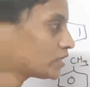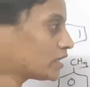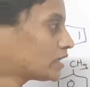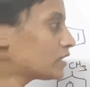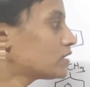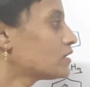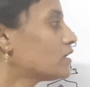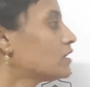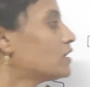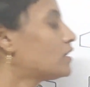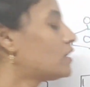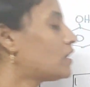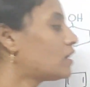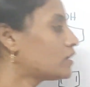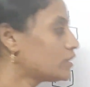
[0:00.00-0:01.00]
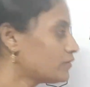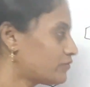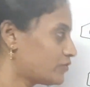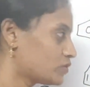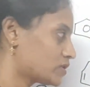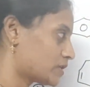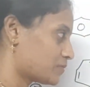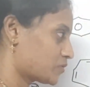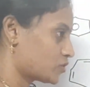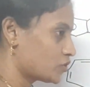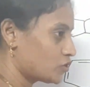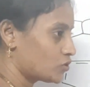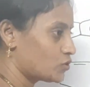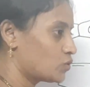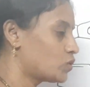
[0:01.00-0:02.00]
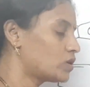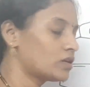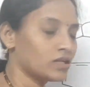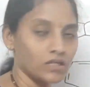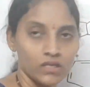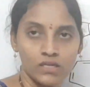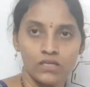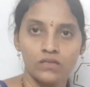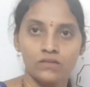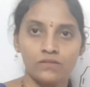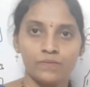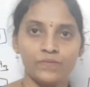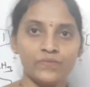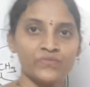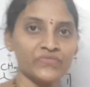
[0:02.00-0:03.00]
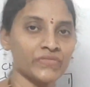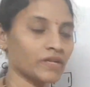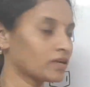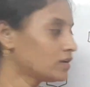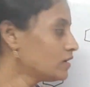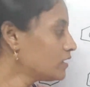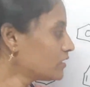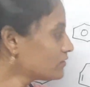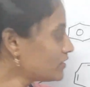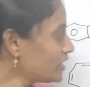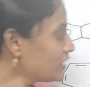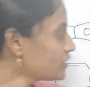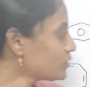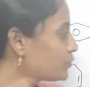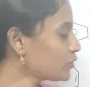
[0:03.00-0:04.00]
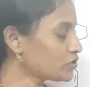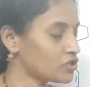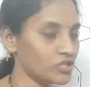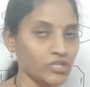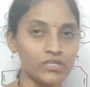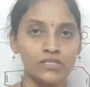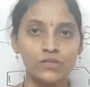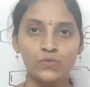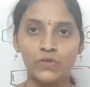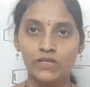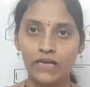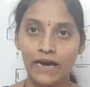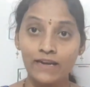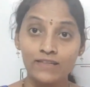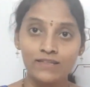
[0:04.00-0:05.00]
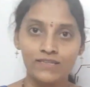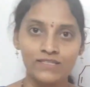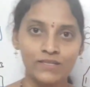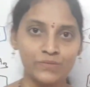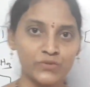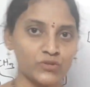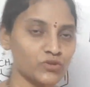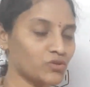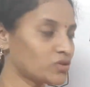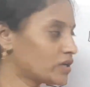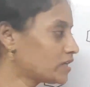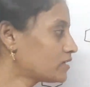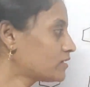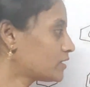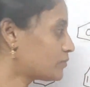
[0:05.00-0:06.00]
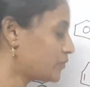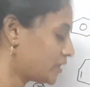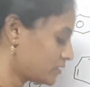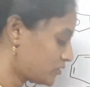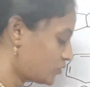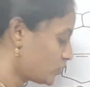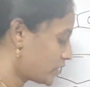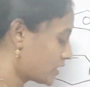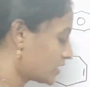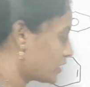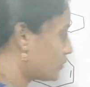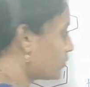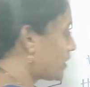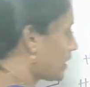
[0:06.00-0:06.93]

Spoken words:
that if you substitute these positions with another substituent, that means you can give